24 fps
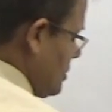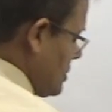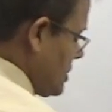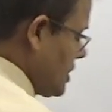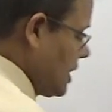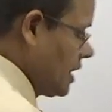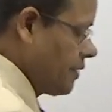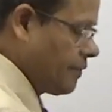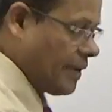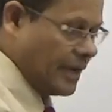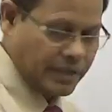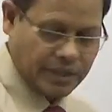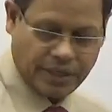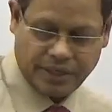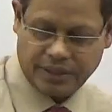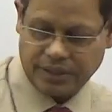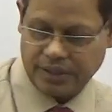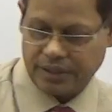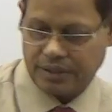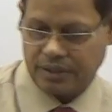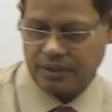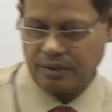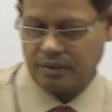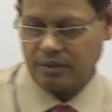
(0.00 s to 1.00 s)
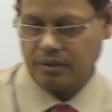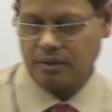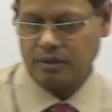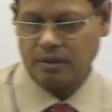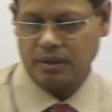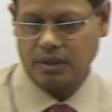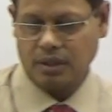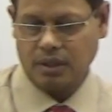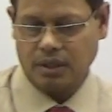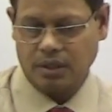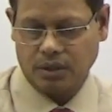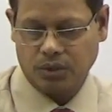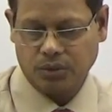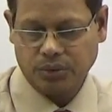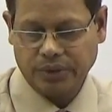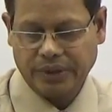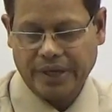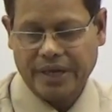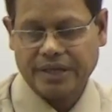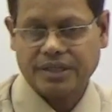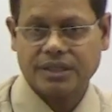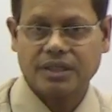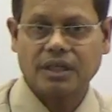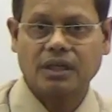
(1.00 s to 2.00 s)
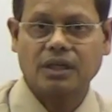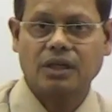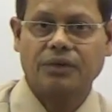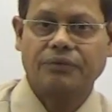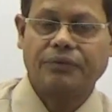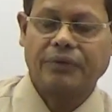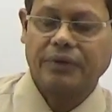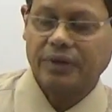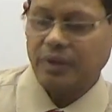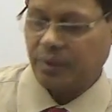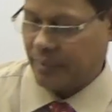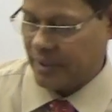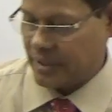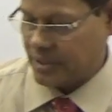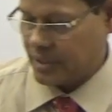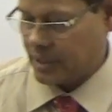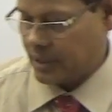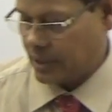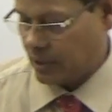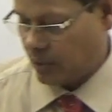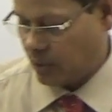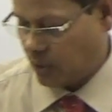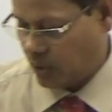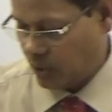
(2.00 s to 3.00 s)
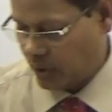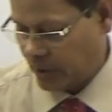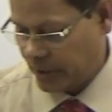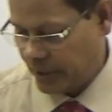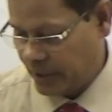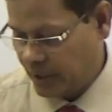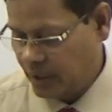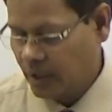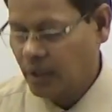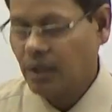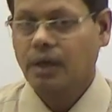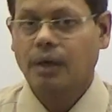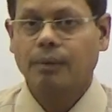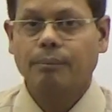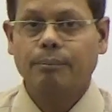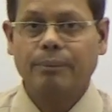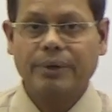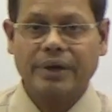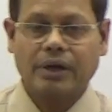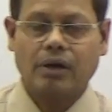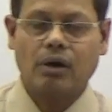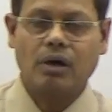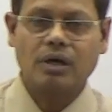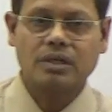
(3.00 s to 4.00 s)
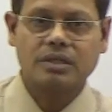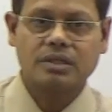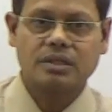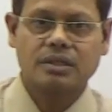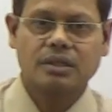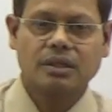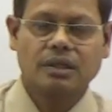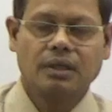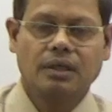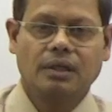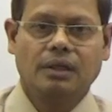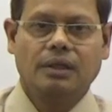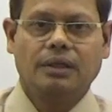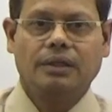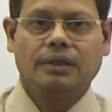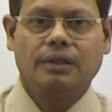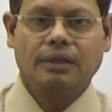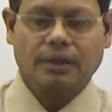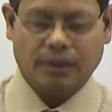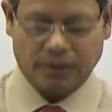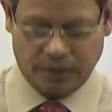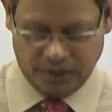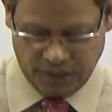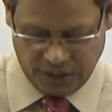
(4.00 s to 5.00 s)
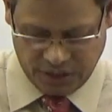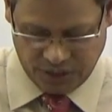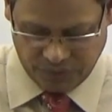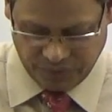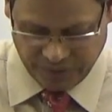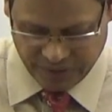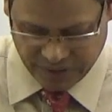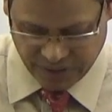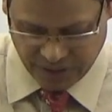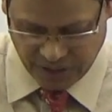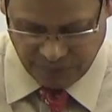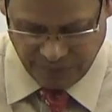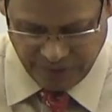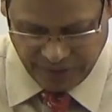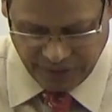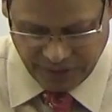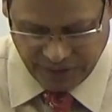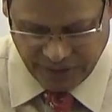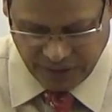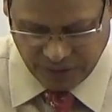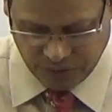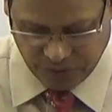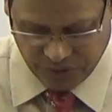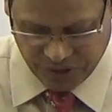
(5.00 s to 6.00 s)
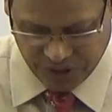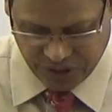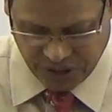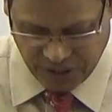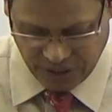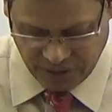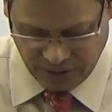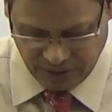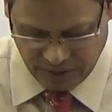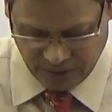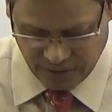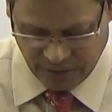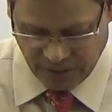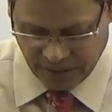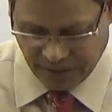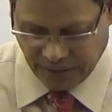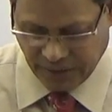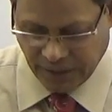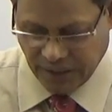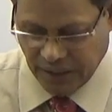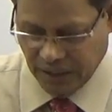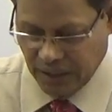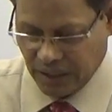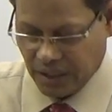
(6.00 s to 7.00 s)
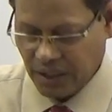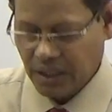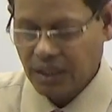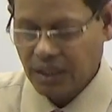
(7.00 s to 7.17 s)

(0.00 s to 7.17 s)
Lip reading: Sainvat credit to the extent of 50% only because it was given in the question that the